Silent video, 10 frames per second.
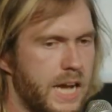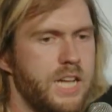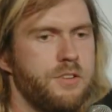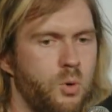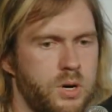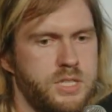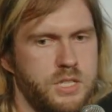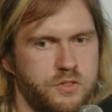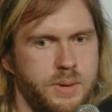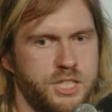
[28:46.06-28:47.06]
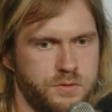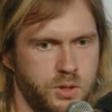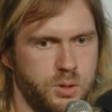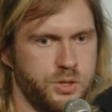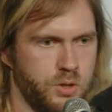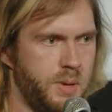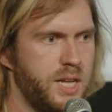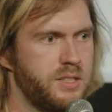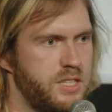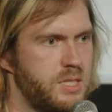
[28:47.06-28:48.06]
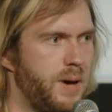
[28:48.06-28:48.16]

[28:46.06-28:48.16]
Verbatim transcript: enforce information flow control policies